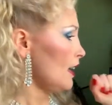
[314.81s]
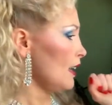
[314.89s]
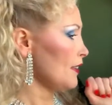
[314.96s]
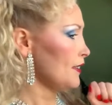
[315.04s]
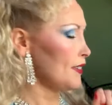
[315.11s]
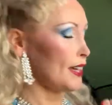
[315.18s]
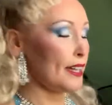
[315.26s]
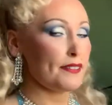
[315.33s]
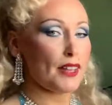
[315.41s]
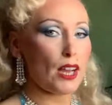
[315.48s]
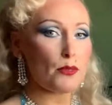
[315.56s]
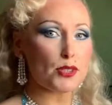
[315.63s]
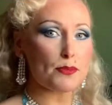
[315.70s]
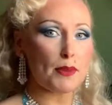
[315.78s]
And then
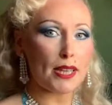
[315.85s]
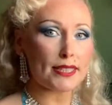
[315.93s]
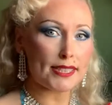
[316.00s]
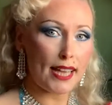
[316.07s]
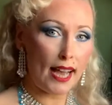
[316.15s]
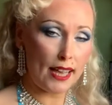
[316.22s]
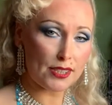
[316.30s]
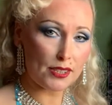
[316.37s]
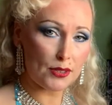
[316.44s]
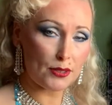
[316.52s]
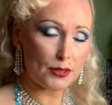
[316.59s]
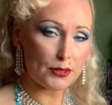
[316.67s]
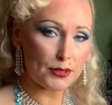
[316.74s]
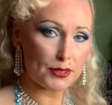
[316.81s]
that was my
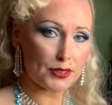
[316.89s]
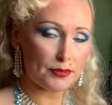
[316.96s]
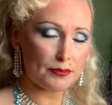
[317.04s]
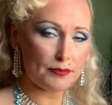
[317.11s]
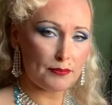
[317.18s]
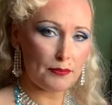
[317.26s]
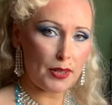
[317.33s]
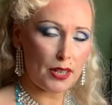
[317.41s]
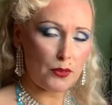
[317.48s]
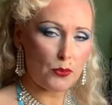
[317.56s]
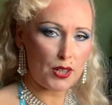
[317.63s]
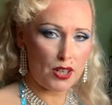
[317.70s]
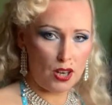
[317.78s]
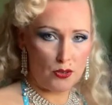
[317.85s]
tassels. But
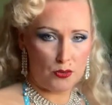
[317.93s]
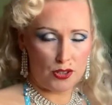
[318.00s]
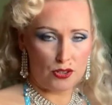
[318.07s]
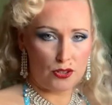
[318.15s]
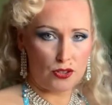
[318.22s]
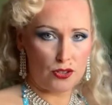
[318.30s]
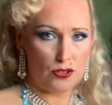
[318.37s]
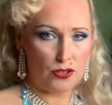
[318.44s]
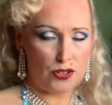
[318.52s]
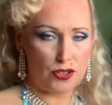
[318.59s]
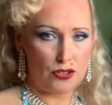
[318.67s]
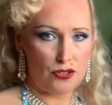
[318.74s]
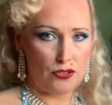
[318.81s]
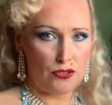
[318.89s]
what I want to talk
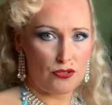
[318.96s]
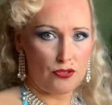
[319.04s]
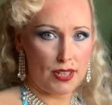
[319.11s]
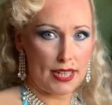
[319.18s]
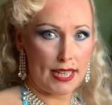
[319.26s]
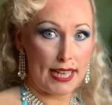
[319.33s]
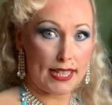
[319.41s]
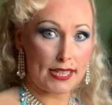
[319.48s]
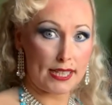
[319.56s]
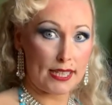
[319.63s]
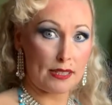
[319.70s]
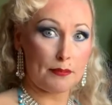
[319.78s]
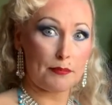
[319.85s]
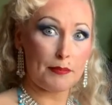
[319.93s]
to you next
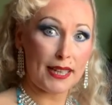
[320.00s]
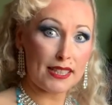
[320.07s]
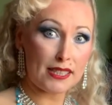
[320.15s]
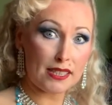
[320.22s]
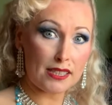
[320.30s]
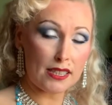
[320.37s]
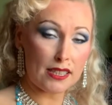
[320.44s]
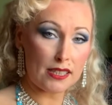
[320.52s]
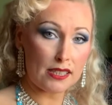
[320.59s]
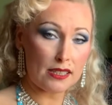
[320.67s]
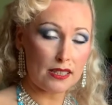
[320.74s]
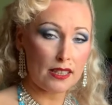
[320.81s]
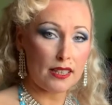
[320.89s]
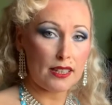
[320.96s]
is
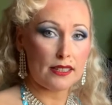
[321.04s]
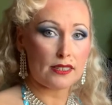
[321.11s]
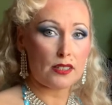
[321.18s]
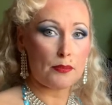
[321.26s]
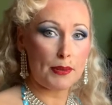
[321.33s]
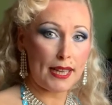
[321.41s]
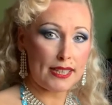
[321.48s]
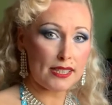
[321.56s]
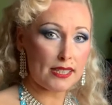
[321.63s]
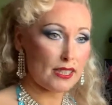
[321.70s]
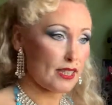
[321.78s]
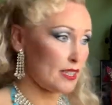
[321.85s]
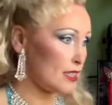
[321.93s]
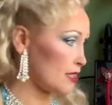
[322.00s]
pasties. So
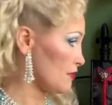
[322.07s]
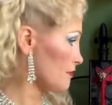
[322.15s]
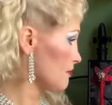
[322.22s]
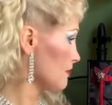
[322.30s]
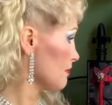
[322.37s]
pasties